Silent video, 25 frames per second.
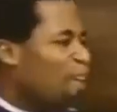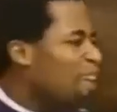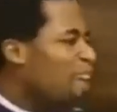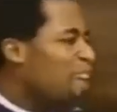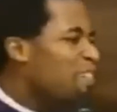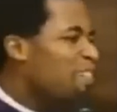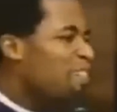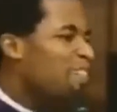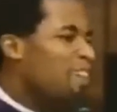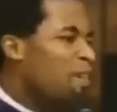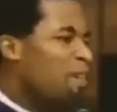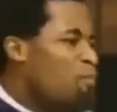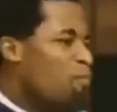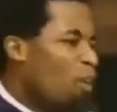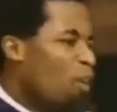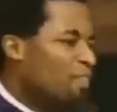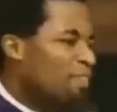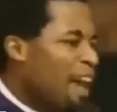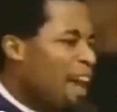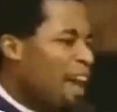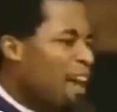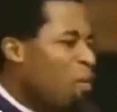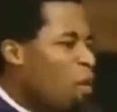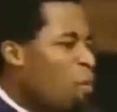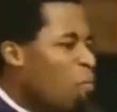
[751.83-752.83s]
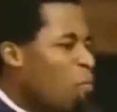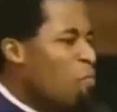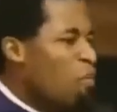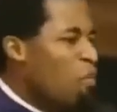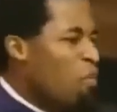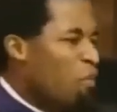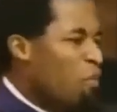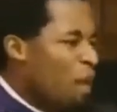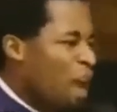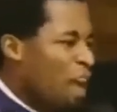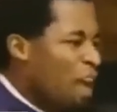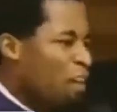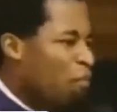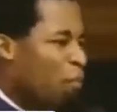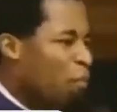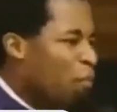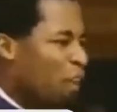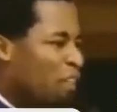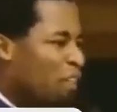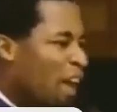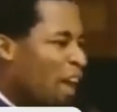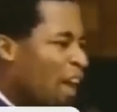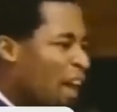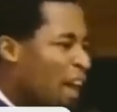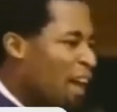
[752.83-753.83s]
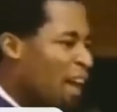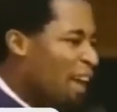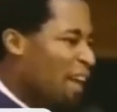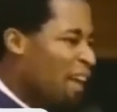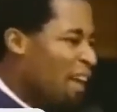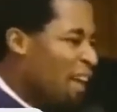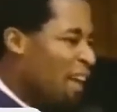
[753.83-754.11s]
The demons are not moved by a preacher.